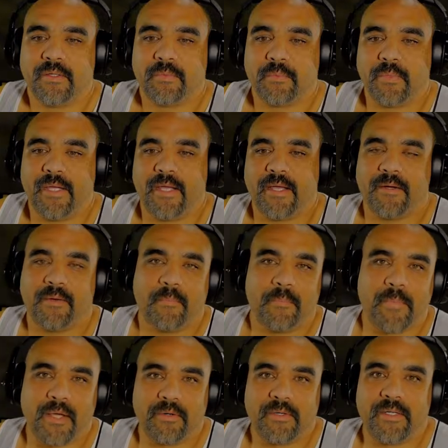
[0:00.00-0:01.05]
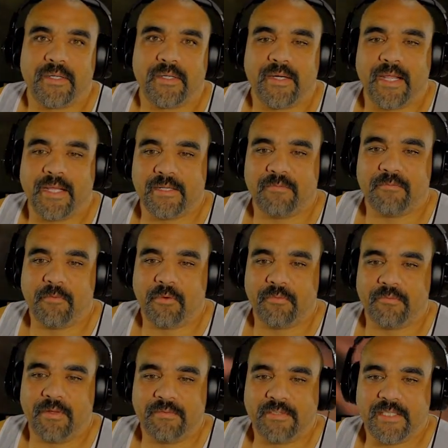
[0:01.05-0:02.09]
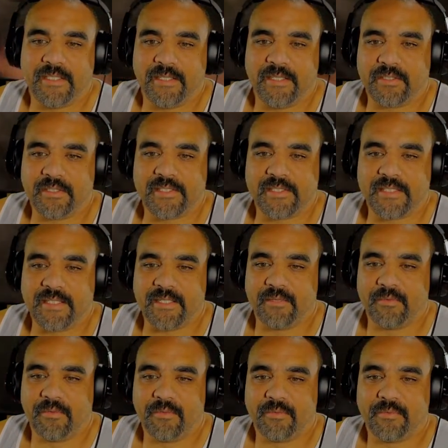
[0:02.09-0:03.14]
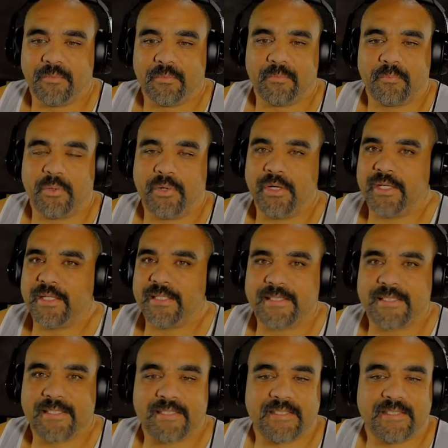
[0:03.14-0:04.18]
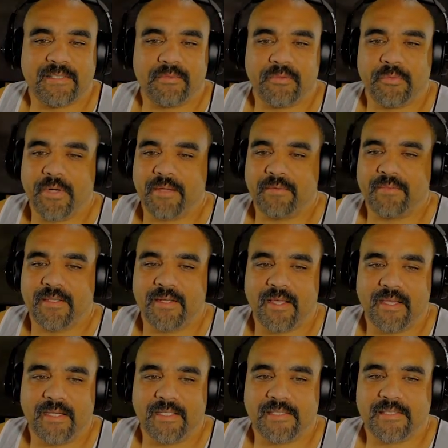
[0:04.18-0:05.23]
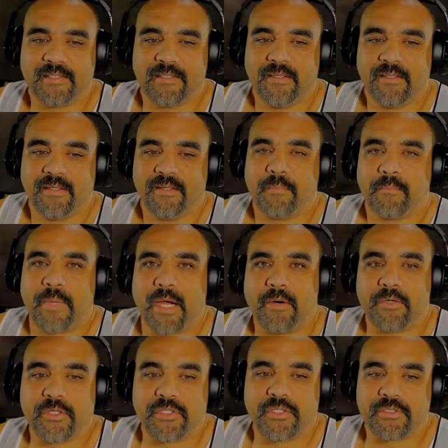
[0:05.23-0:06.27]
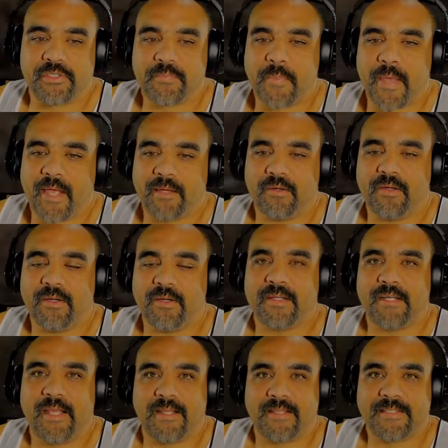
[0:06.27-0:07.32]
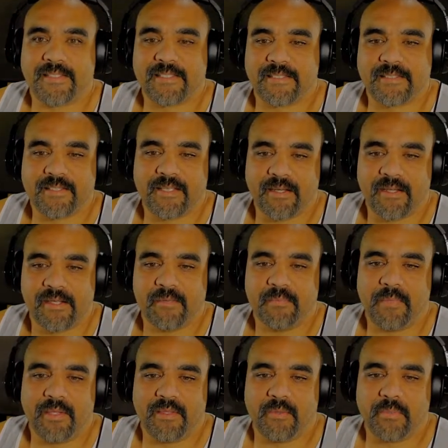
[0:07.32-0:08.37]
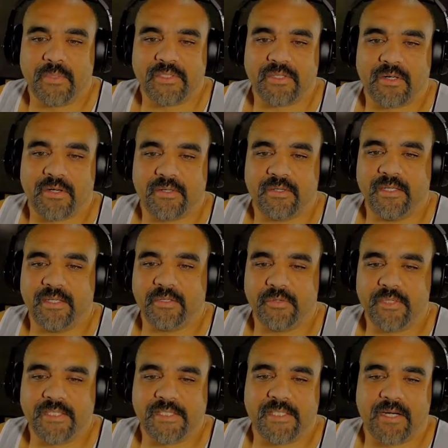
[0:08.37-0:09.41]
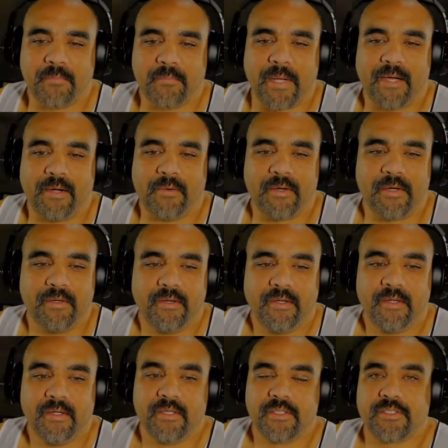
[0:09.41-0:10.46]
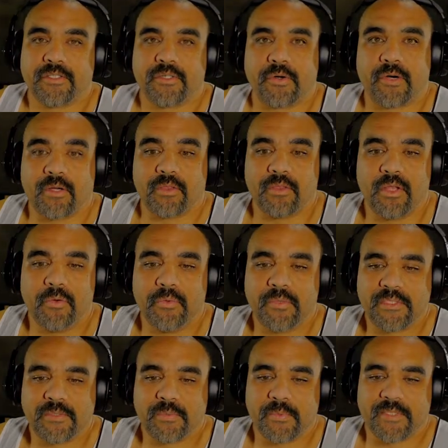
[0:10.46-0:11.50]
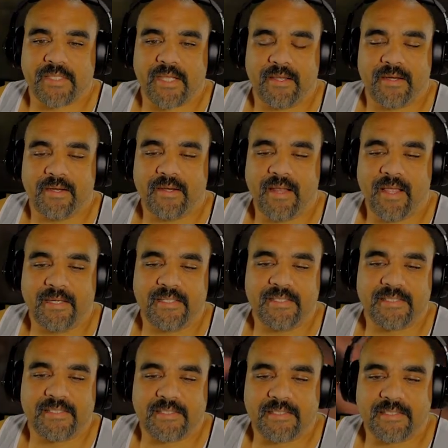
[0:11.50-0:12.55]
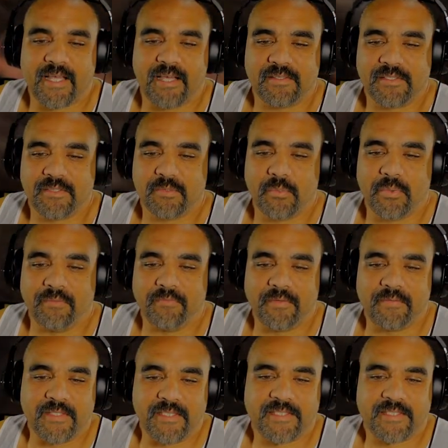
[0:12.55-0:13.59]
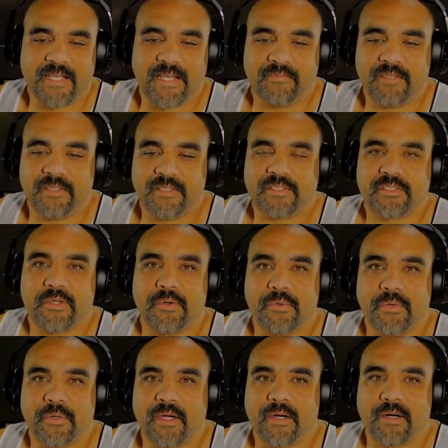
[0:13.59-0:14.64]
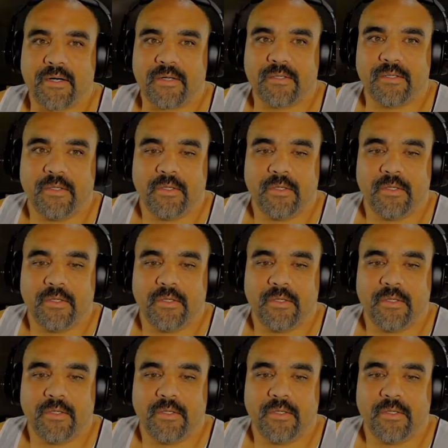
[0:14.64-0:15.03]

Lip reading: we had about a negative 450, and you can see pretty consistent throughout the night. Power turns back on at 6 a.m. and then we start increasing our power. So our lowest was at a 96,157. So our